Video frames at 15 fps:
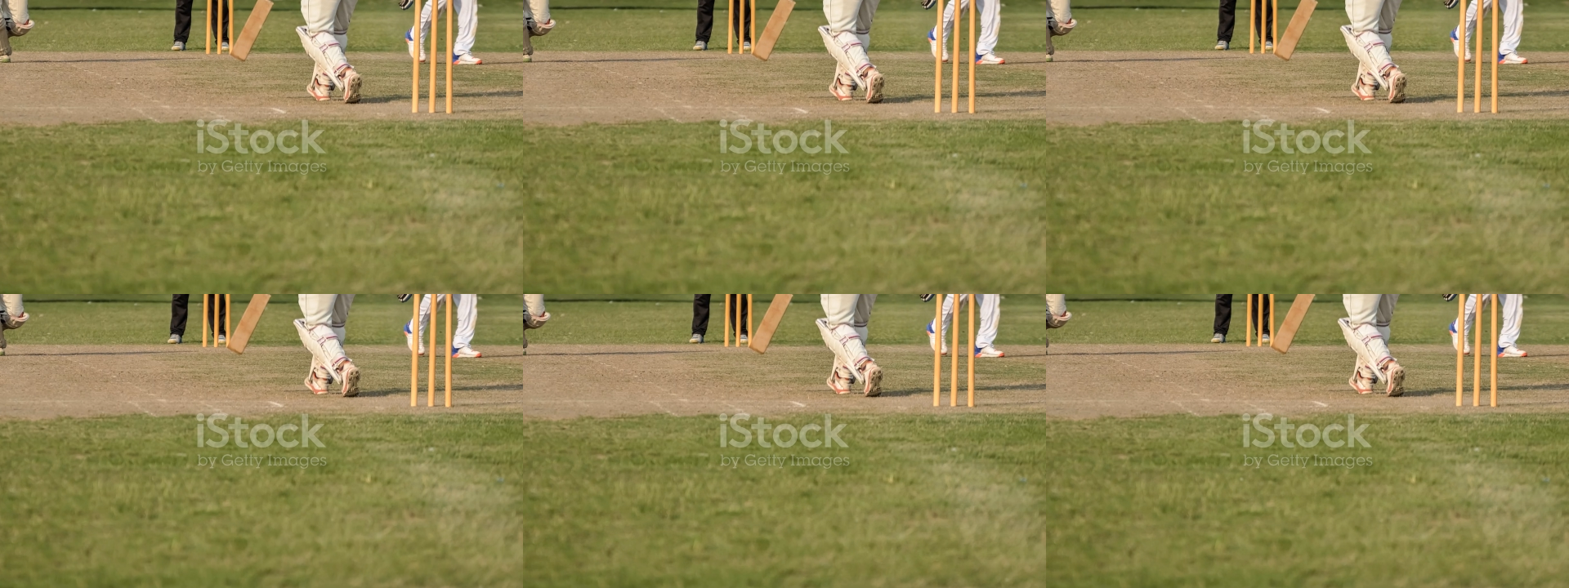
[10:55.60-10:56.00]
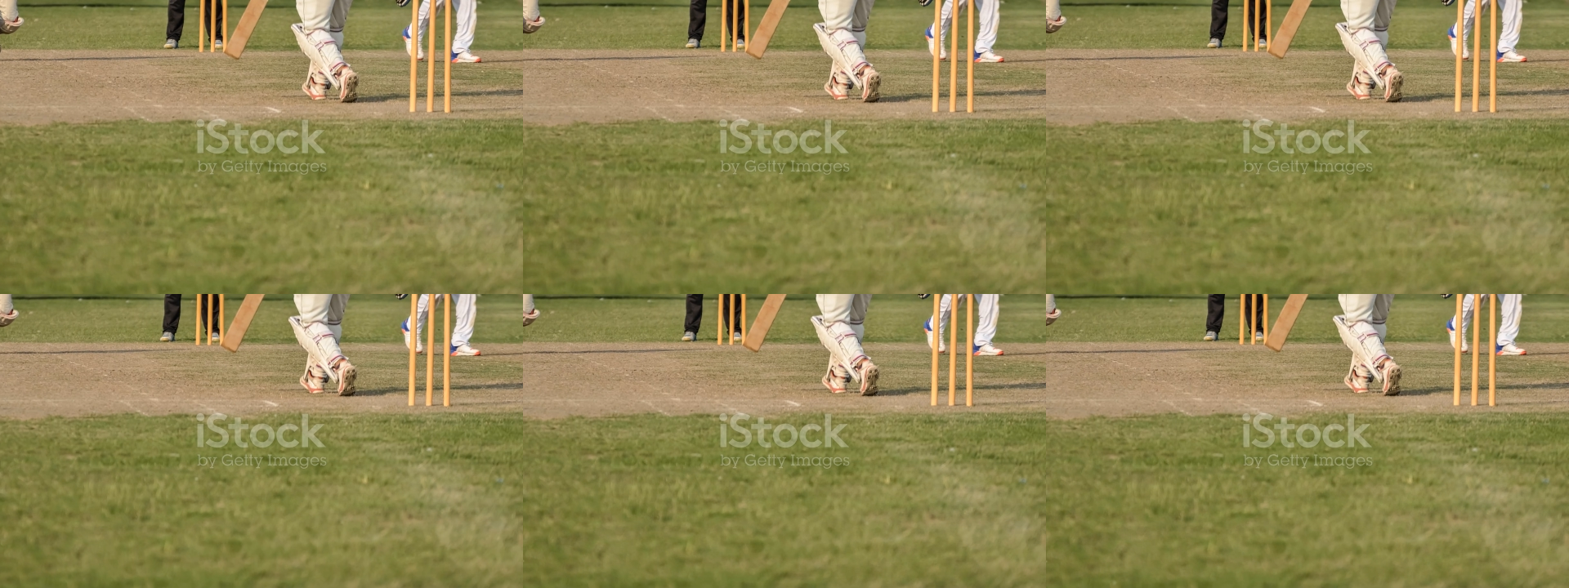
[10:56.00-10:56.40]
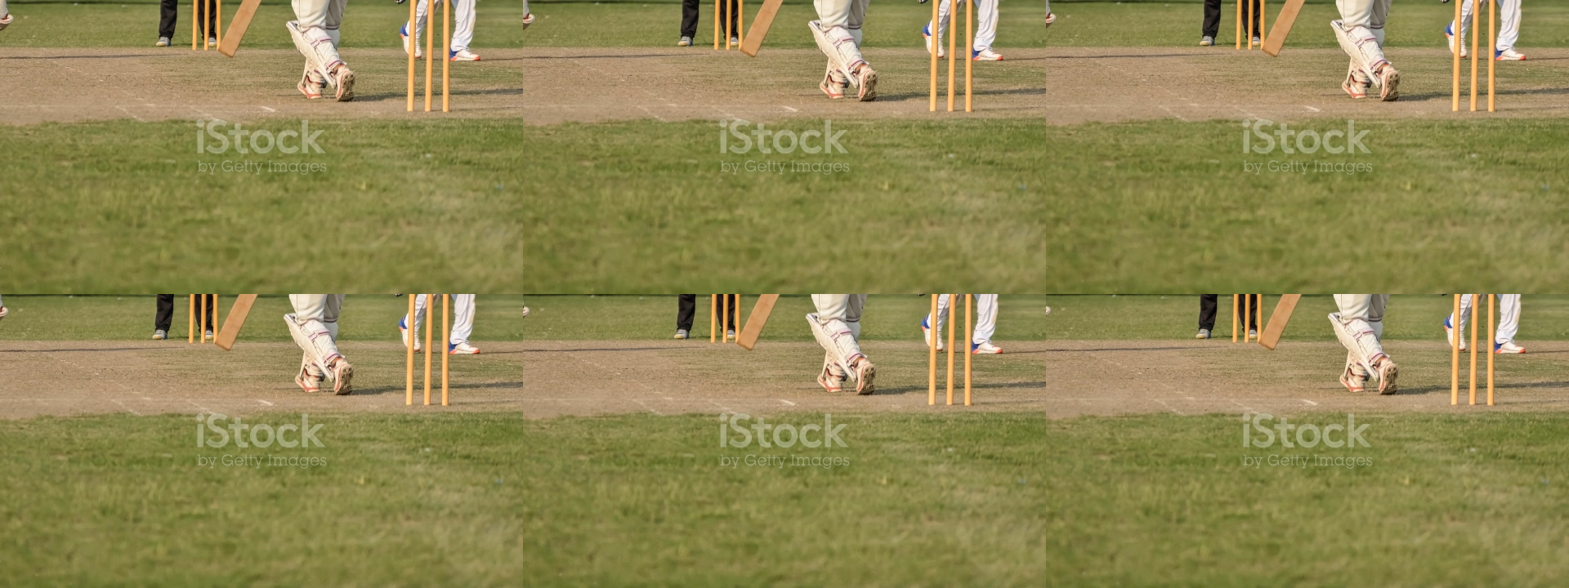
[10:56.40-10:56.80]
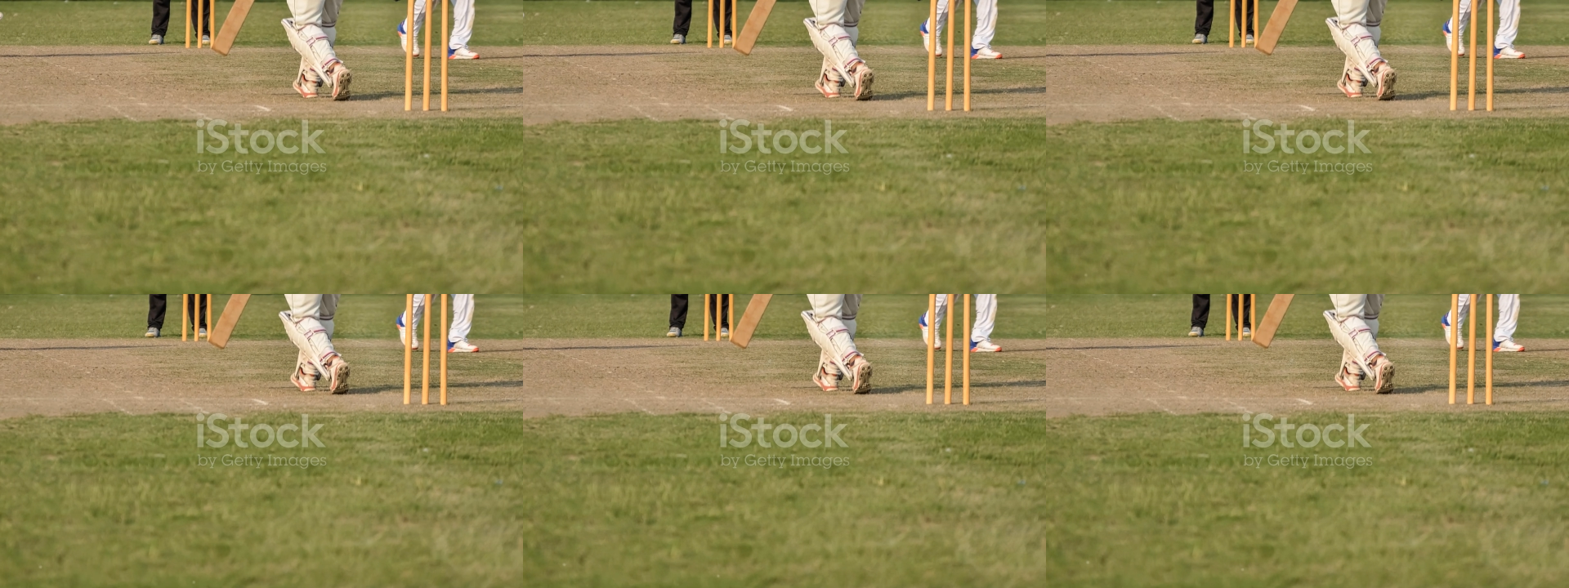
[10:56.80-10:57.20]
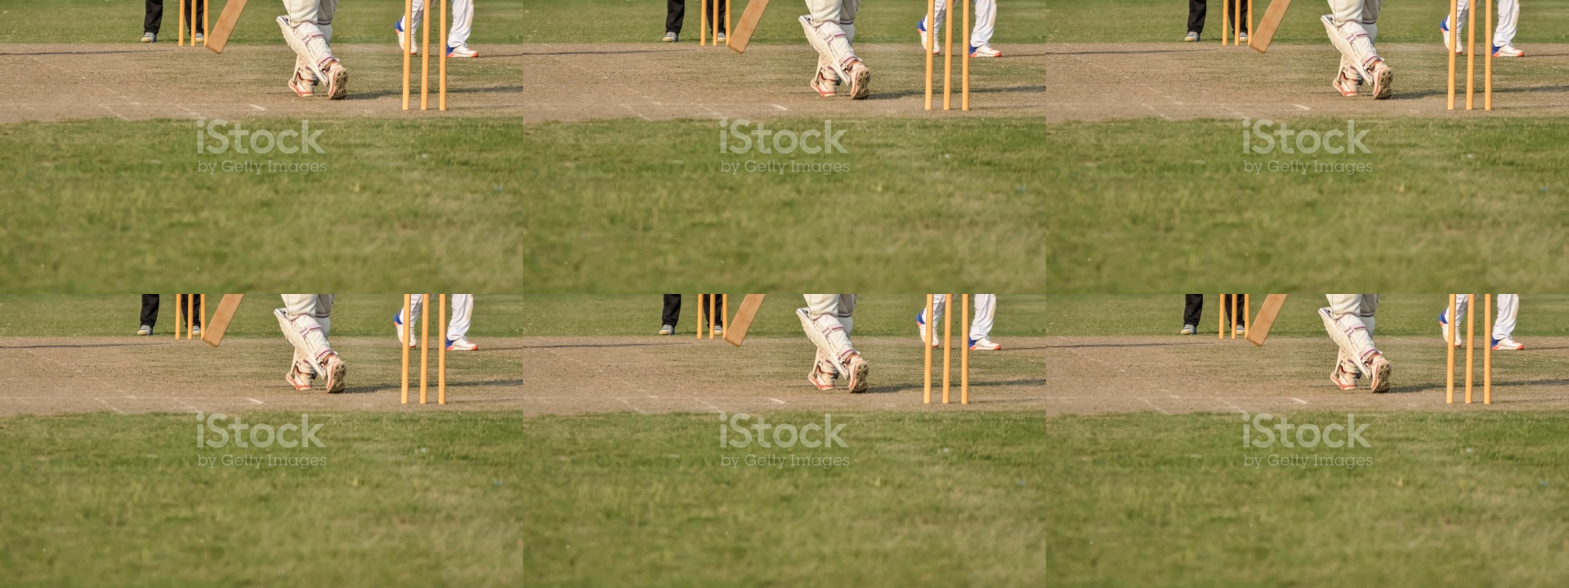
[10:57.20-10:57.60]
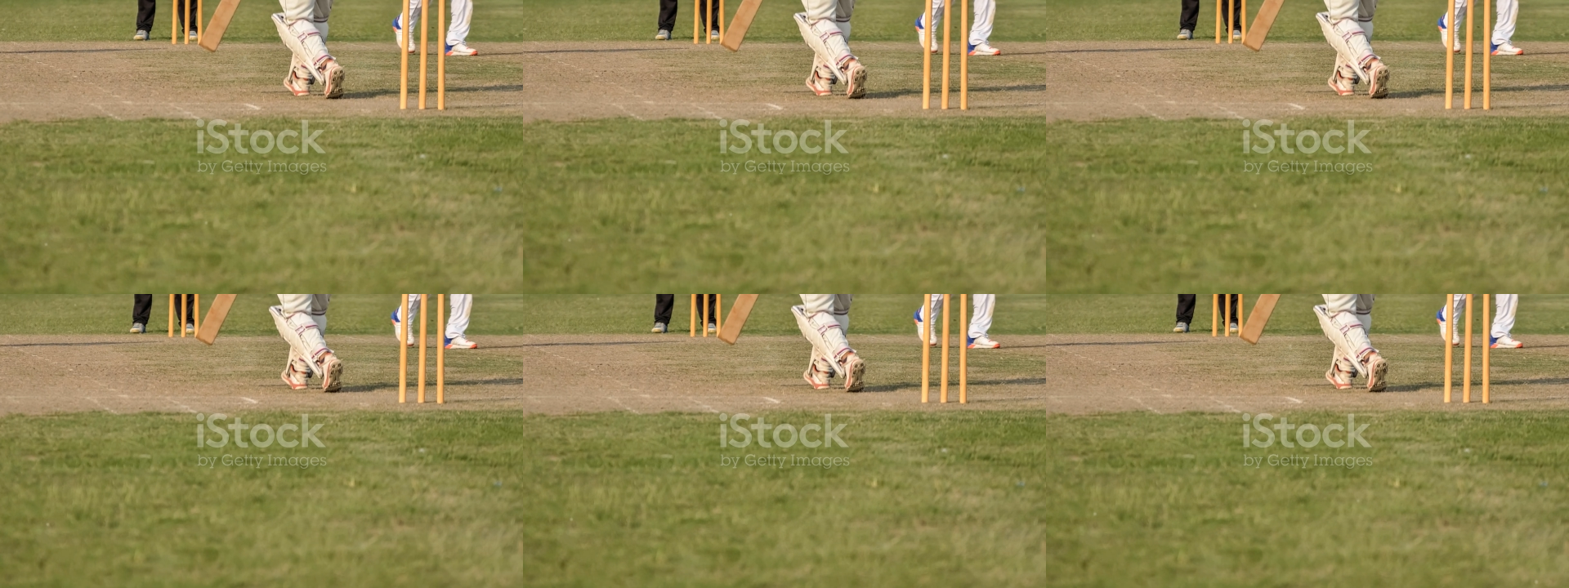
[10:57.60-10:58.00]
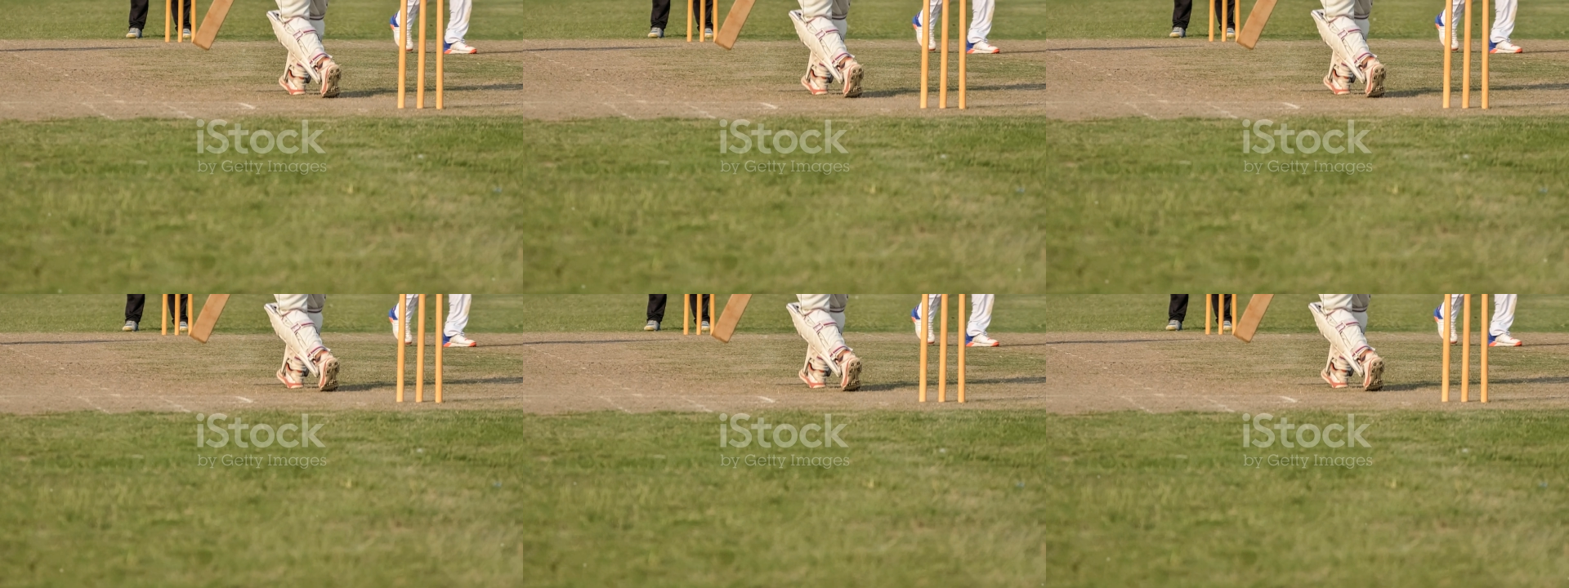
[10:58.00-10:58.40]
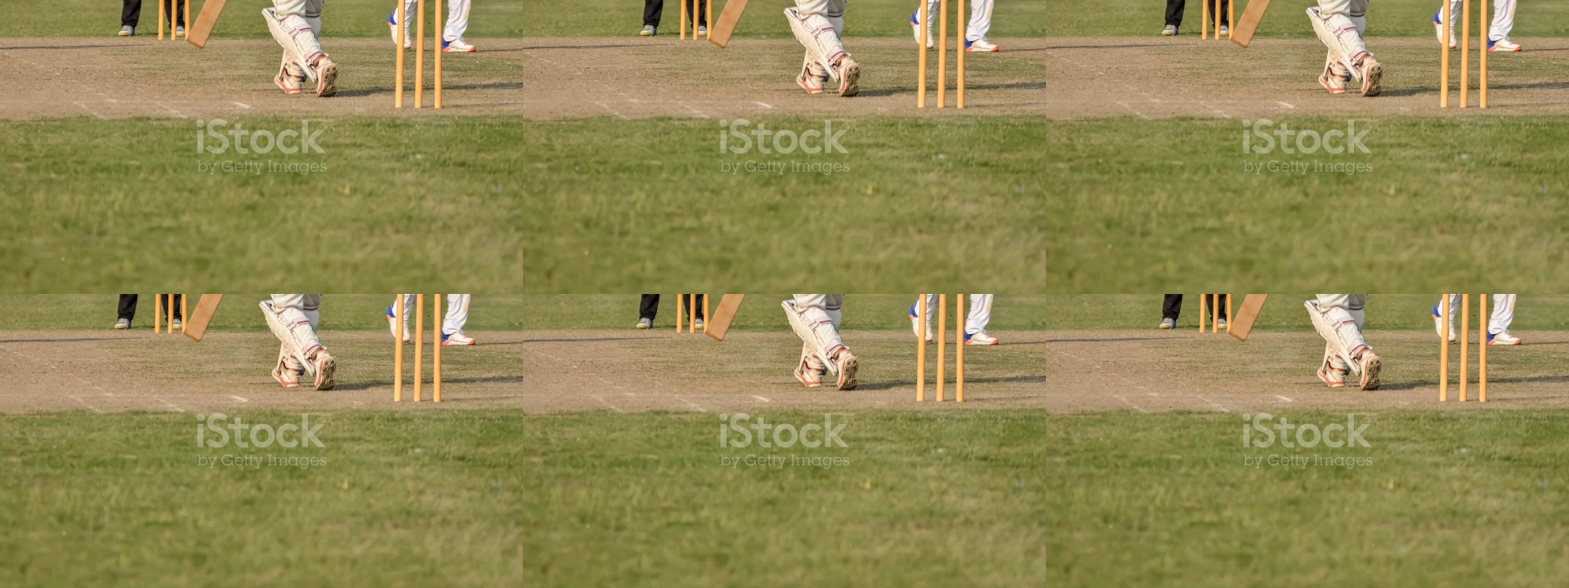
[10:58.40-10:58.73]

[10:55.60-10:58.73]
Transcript: Nobody's mouth can be seen.